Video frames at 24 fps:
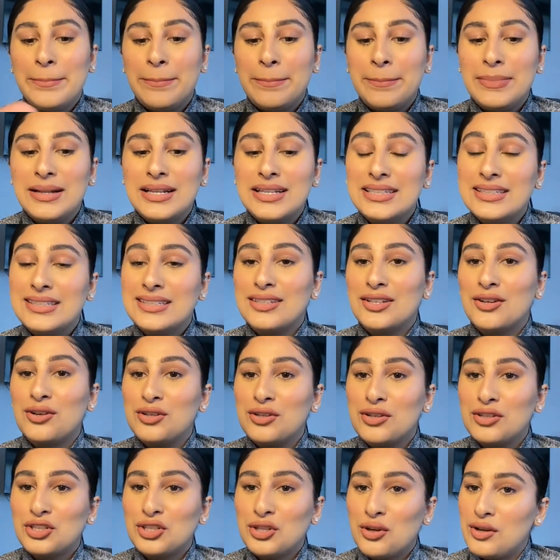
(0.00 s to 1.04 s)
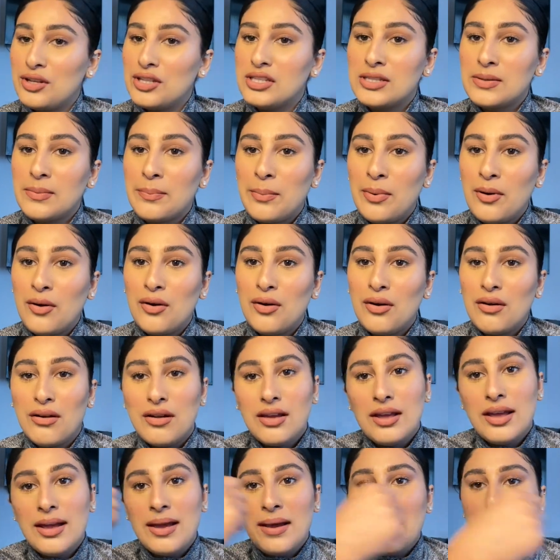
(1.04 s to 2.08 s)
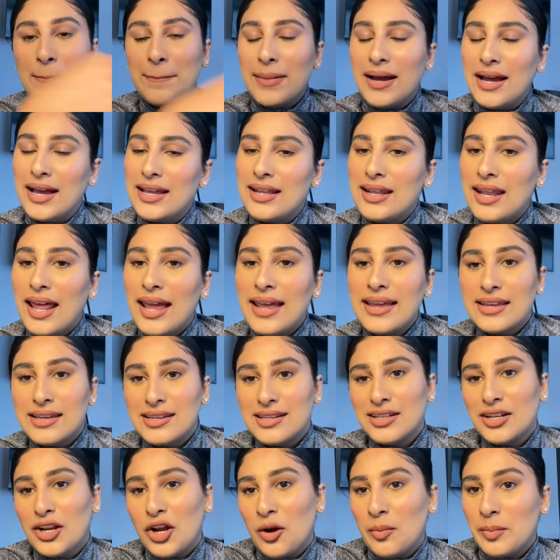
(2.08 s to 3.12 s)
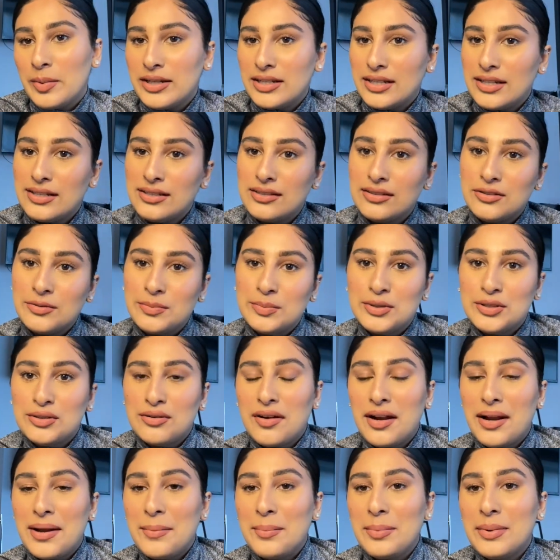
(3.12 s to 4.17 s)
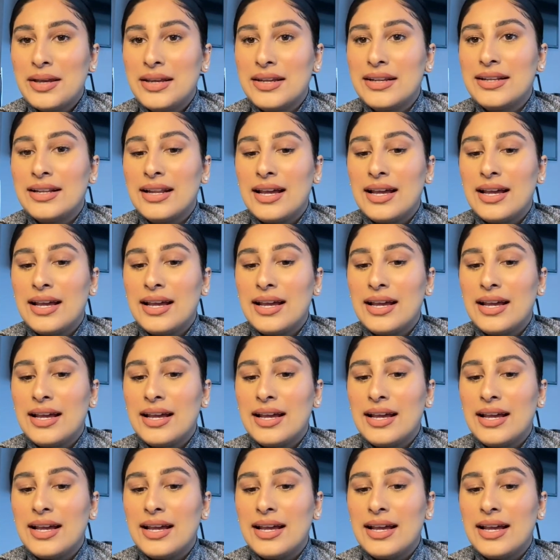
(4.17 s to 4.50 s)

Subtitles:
Please show your support by liking, commenting, subscribing,